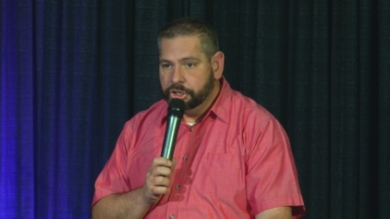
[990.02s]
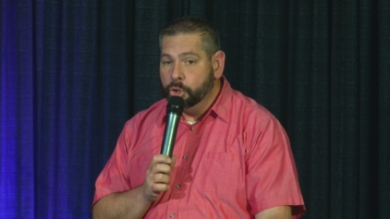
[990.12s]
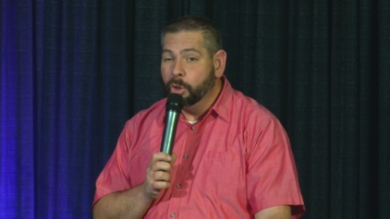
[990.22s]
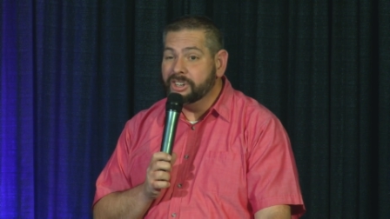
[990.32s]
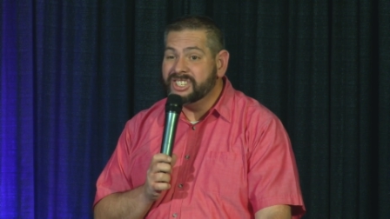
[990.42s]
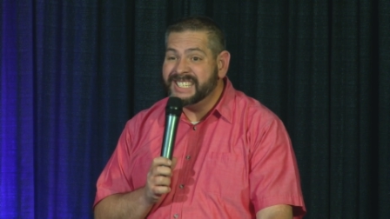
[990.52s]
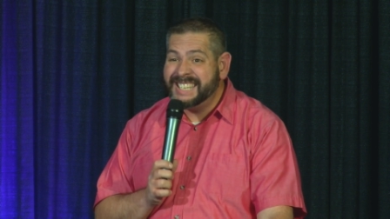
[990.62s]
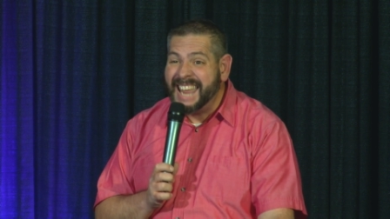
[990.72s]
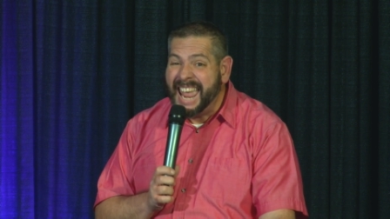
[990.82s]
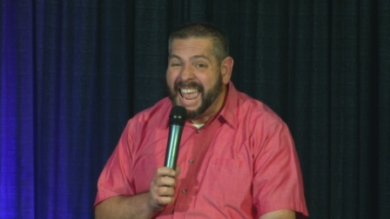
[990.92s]
Your
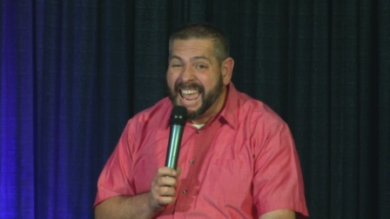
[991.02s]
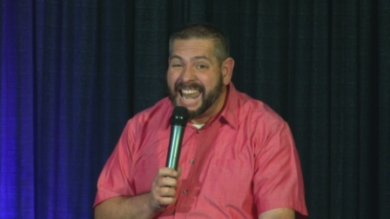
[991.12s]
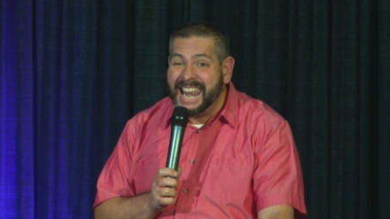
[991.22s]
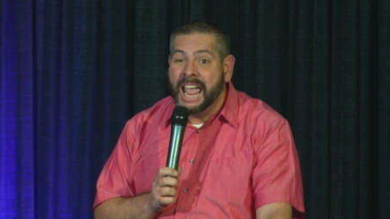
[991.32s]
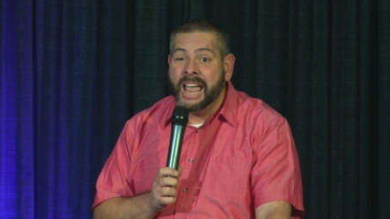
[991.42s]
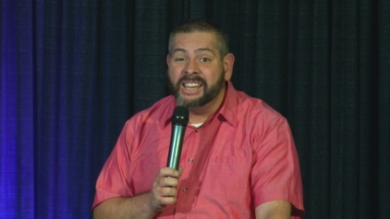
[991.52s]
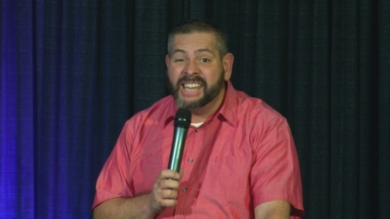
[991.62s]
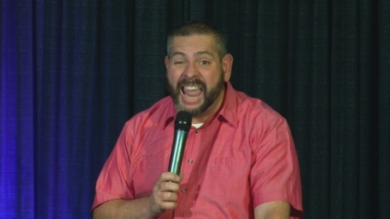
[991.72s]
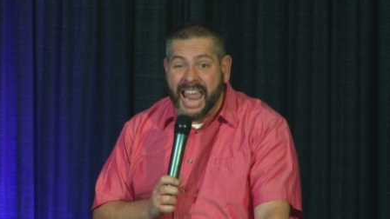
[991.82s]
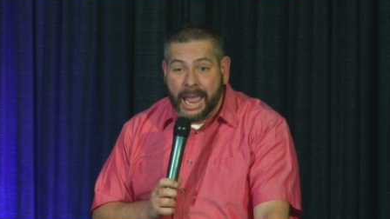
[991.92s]
10
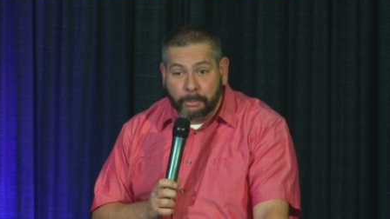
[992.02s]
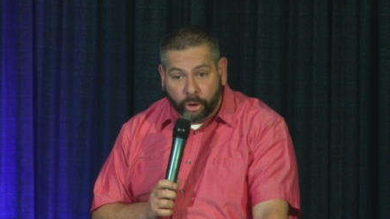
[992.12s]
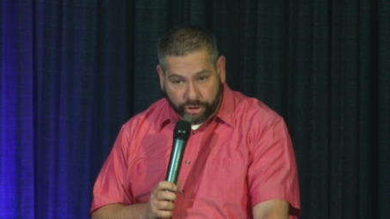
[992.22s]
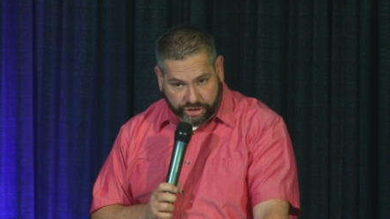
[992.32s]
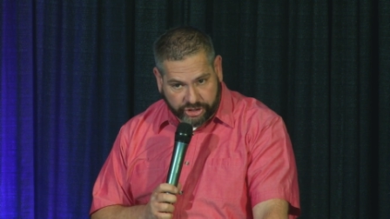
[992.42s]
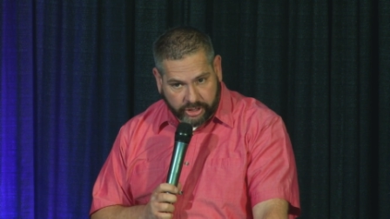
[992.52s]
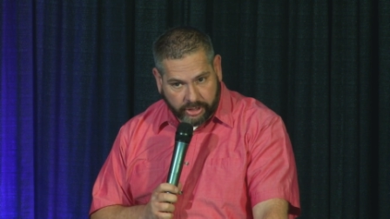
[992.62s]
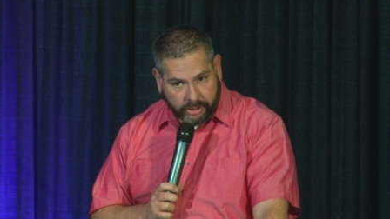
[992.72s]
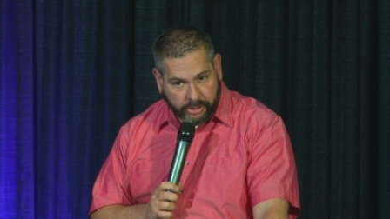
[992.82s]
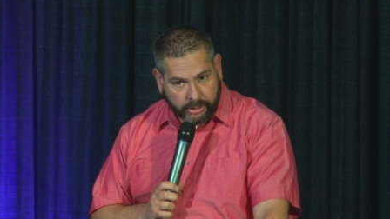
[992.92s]
camels.
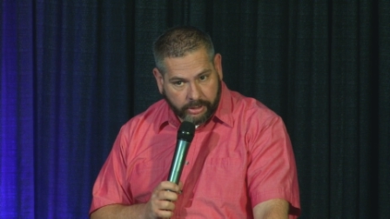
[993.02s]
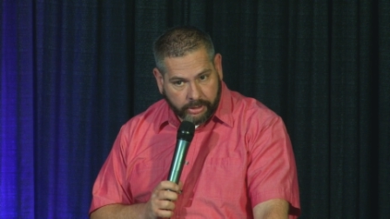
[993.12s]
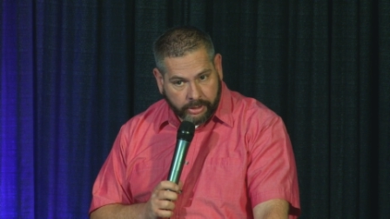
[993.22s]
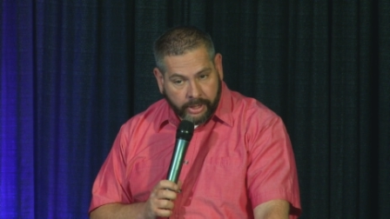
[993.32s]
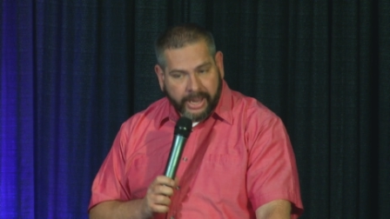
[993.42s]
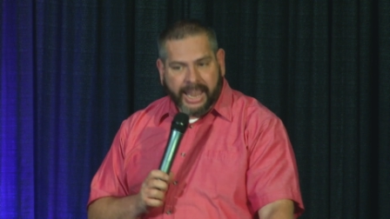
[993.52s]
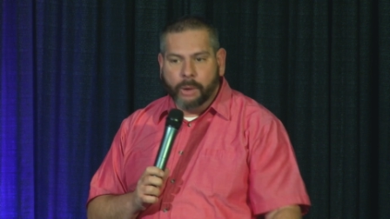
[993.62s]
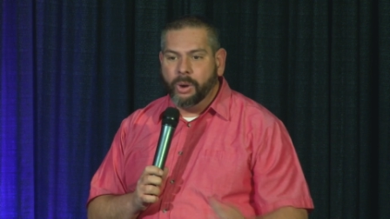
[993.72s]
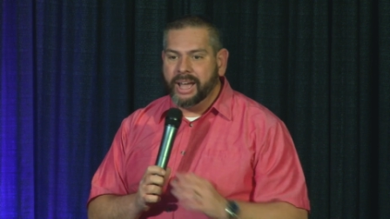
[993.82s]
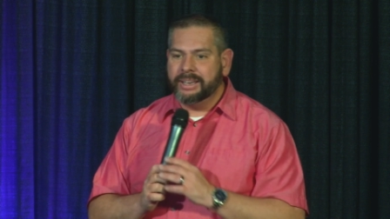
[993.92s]

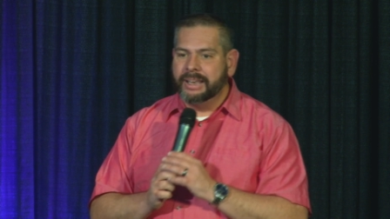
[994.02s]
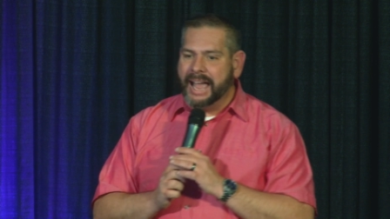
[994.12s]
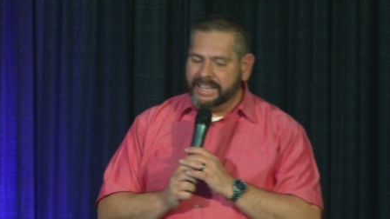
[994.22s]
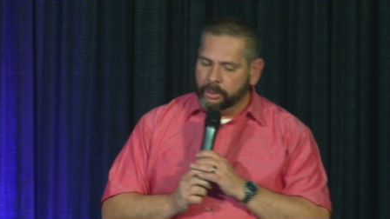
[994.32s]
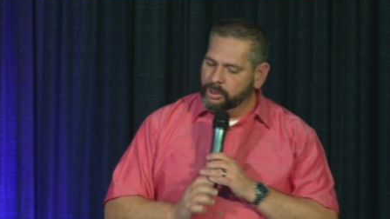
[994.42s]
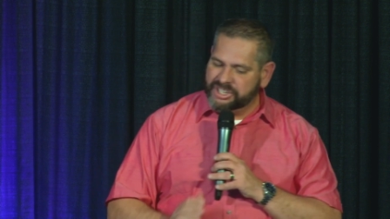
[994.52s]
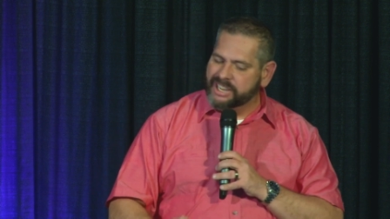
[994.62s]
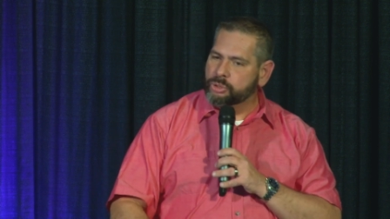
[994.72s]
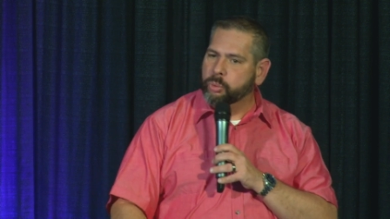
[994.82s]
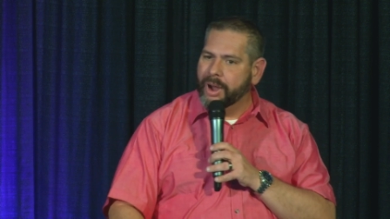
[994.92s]
It wasn't like it was
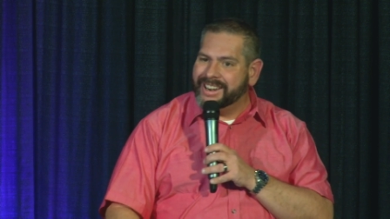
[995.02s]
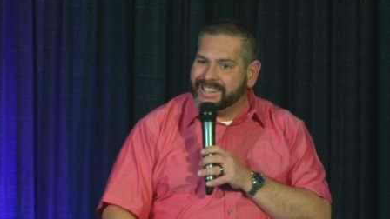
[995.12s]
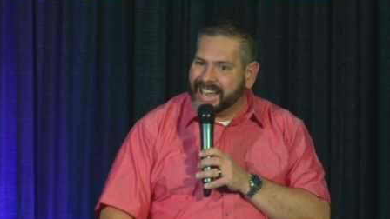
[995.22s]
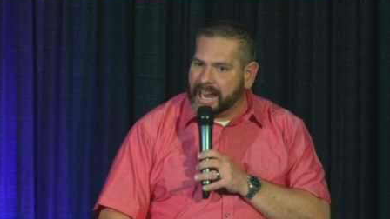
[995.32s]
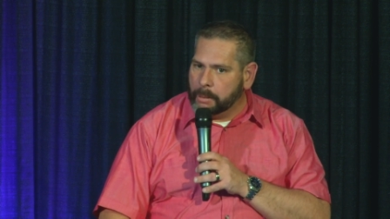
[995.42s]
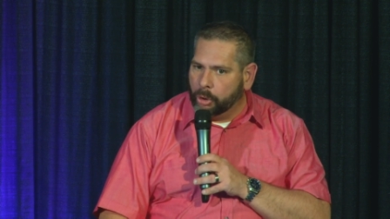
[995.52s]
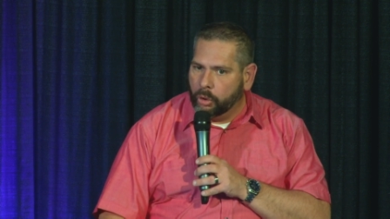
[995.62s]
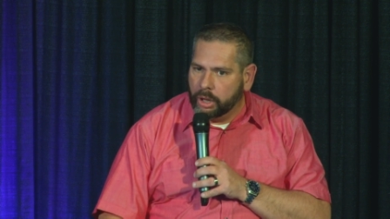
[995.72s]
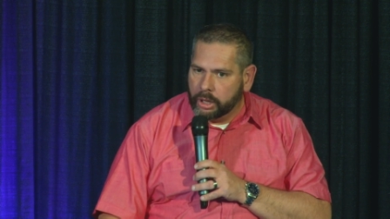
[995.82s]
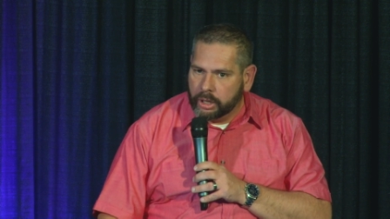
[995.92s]
his one
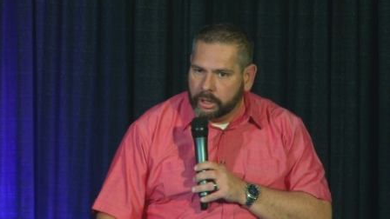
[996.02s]
camel.